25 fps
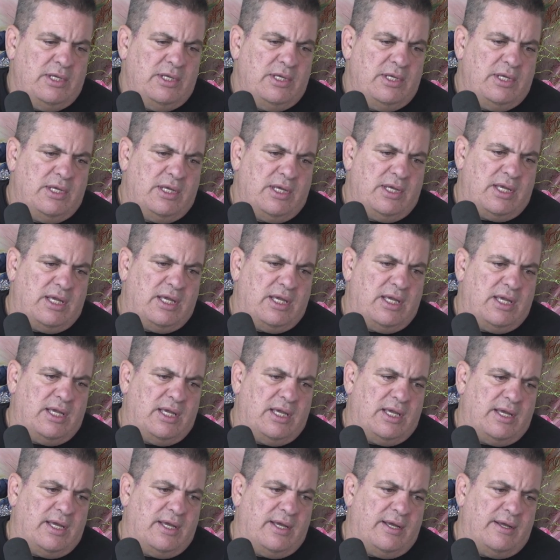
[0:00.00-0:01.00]

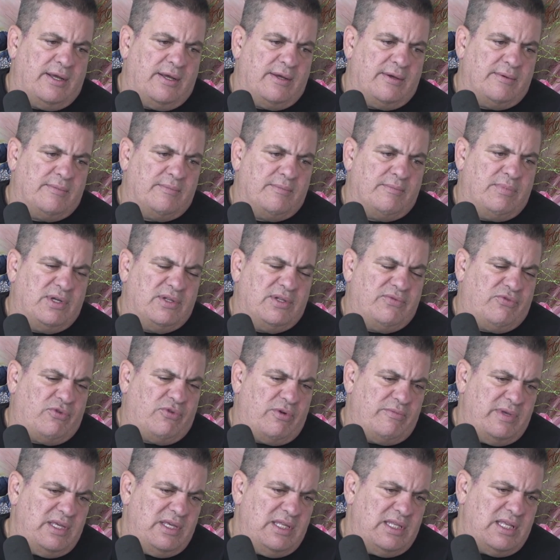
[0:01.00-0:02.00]
But
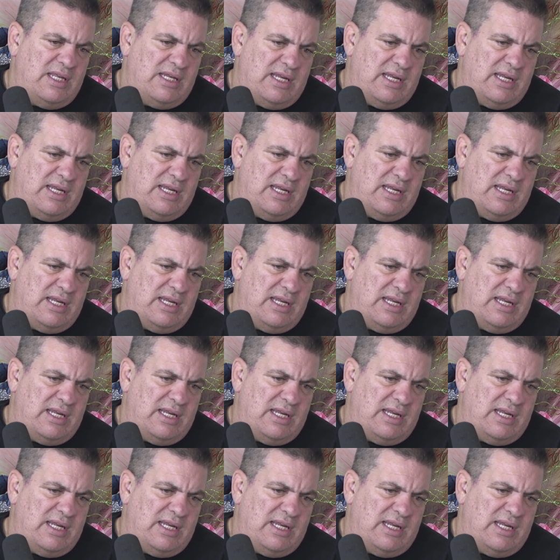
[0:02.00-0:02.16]
for me,